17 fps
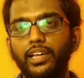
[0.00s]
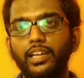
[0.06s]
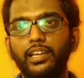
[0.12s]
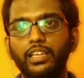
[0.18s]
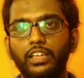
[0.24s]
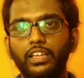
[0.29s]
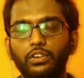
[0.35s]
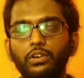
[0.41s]
People
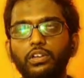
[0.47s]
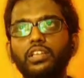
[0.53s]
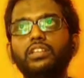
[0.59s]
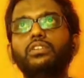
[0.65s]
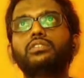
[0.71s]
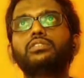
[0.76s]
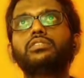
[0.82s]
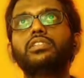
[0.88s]
are
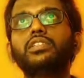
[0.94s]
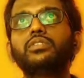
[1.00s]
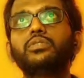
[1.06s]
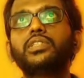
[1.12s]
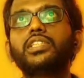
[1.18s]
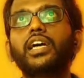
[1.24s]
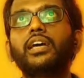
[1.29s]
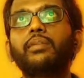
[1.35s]
ignoring those
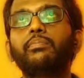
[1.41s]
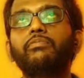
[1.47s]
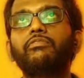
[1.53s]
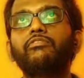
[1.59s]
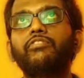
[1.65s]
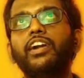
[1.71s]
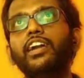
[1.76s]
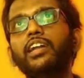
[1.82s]
things which
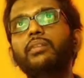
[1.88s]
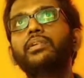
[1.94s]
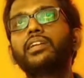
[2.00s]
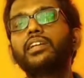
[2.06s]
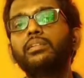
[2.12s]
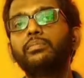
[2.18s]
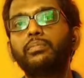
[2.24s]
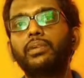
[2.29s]
are
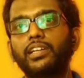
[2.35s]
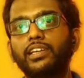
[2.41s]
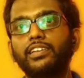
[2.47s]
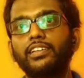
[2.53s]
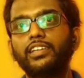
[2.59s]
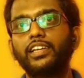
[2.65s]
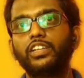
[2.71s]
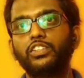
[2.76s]
fundamental,
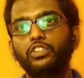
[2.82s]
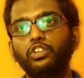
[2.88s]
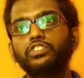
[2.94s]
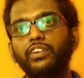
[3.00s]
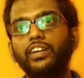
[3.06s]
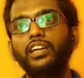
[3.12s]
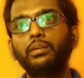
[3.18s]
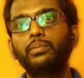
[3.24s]
but
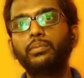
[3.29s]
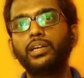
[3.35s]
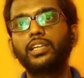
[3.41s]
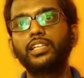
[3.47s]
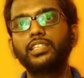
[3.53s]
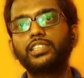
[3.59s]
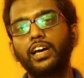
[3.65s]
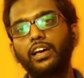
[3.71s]
those
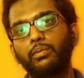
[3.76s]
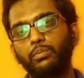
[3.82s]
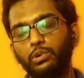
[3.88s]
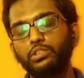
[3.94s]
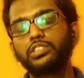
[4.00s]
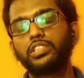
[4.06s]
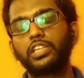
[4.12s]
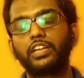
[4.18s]
fundamentals
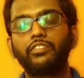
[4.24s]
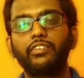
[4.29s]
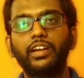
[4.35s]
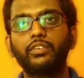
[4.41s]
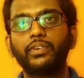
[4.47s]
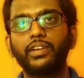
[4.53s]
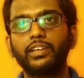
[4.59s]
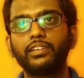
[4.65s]
are most
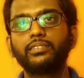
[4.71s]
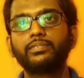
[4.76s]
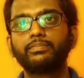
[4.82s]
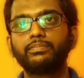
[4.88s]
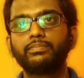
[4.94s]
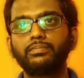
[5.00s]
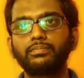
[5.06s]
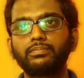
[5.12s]
required one.
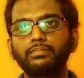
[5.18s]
